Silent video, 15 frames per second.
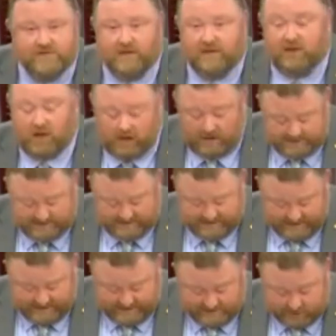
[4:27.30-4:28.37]
a
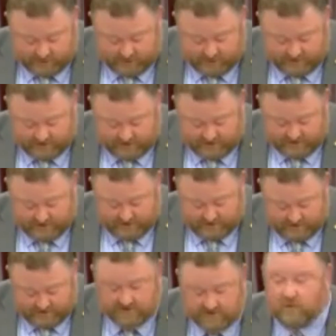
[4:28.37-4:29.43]
long-standing tradition here at the
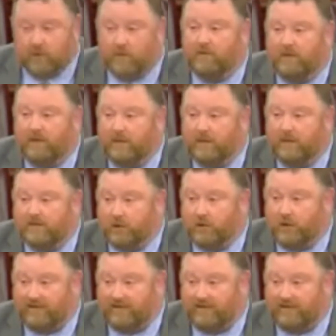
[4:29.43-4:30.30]
law school of being majority